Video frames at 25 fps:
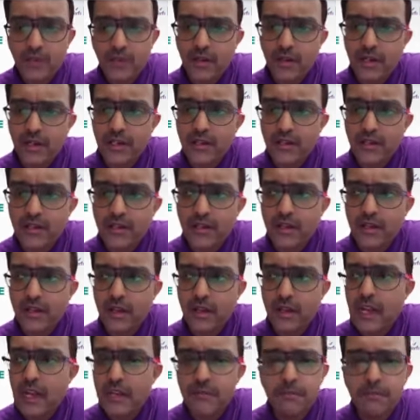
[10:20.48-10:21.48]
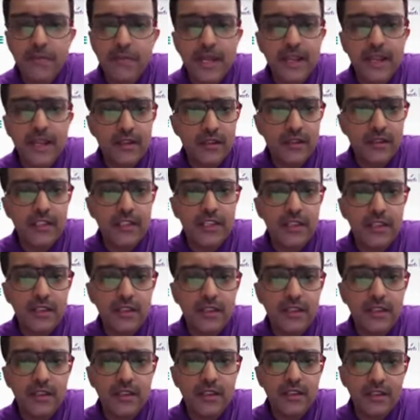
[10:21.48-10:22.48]
right? Uh, unbank
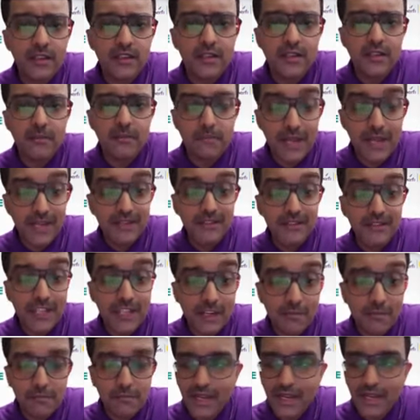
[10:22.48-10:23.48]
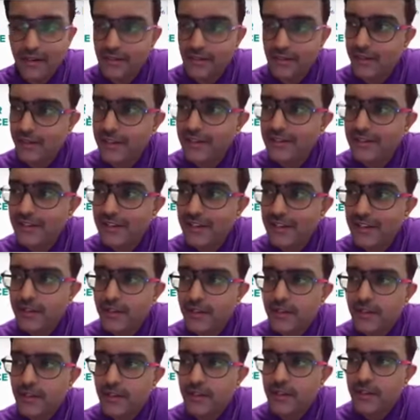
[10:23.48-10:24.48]
the uh, bank the unbanked, right?
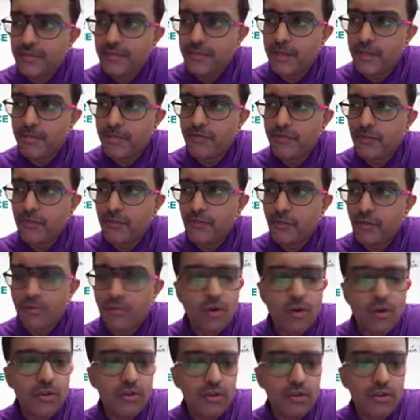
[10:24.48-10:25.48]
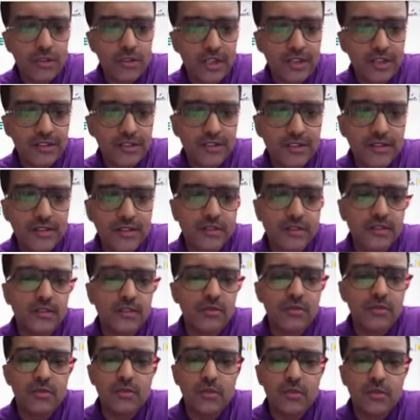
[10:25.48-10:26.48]
Uh, people from remote locations
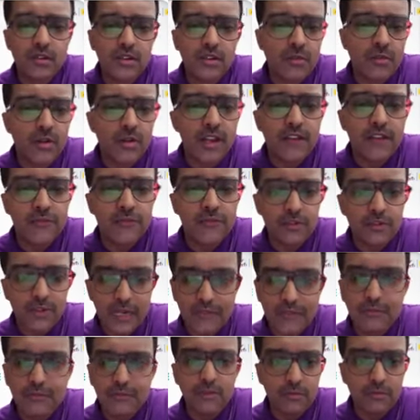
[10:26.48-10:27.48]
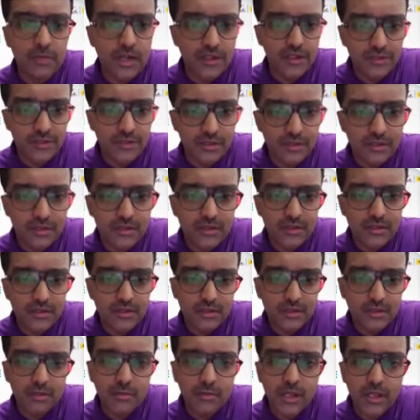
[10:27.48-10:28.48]
to don't have to travel to branches
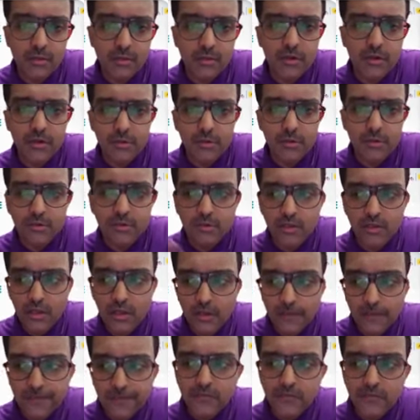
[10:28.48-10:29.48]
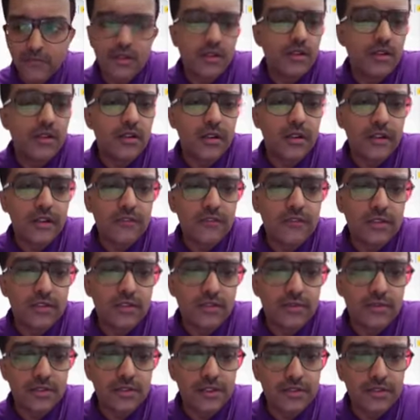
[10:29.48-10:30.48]
to be able to have an
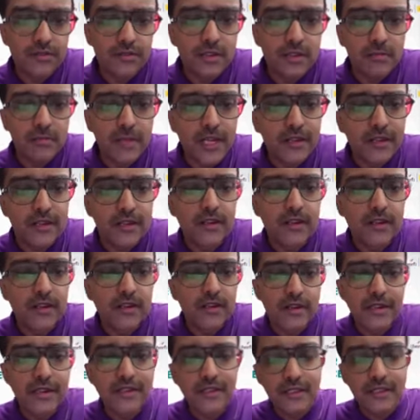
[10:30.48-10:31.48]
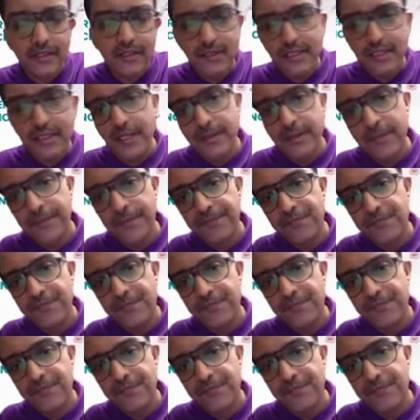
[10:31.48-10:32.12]
association with the bank, right? That's the